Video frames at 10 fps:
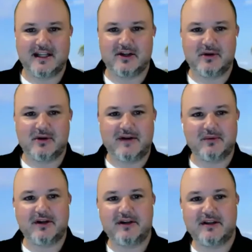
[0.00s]
Hello,
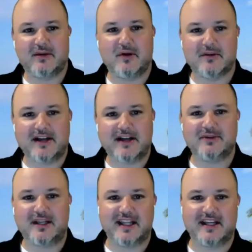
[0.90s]
everyone, and welcome back to
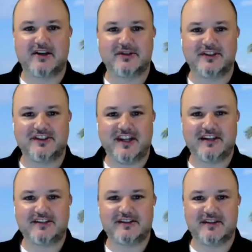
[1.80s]
Atlantic Coast
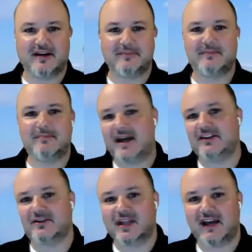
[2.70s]
Aesthetics. I'm Matt,
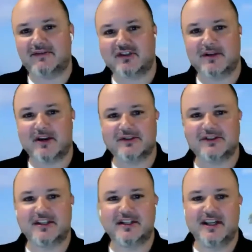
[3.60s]
your live streaming
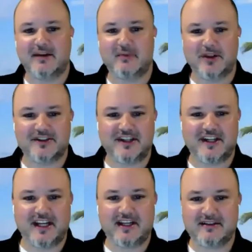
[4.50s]
host, and with us
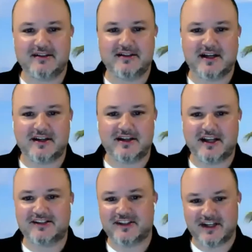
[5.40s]
today on a
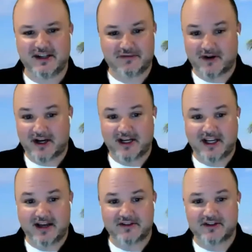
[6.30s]
nice sunny
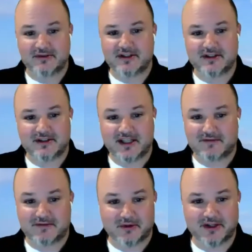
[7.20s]
Friday afternoon
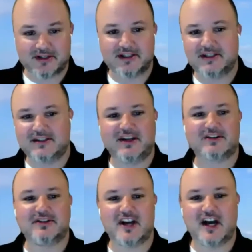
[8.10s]
in Florida,
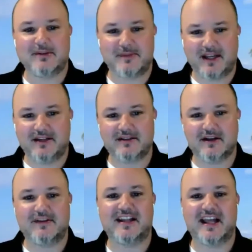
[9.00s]
Dr. Thomas Payne
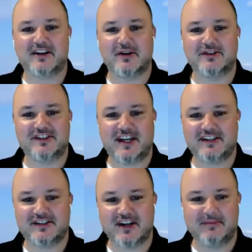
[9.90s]
of Atlantic Coast
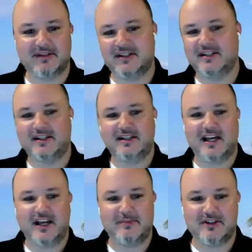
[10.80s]
Aesthetics. Tom,
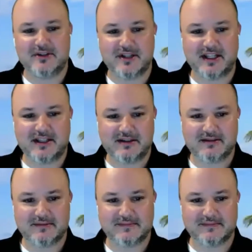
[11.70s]
how you been doing lately?